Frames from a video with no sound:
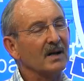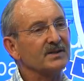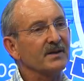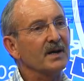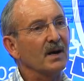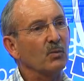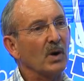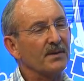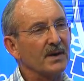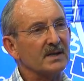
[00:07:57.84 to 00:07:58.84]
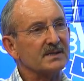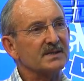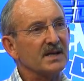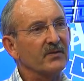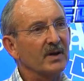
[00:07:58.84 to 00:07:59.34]
Elton, there are
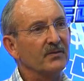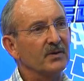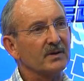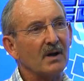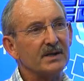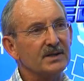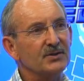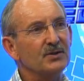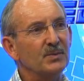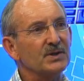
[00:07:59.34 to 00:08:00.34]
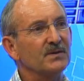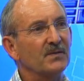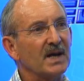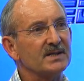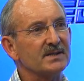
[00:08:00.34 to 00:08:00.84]
1,792 pigeon
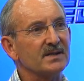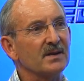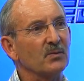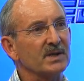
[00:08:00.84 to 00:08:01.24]
fancies in the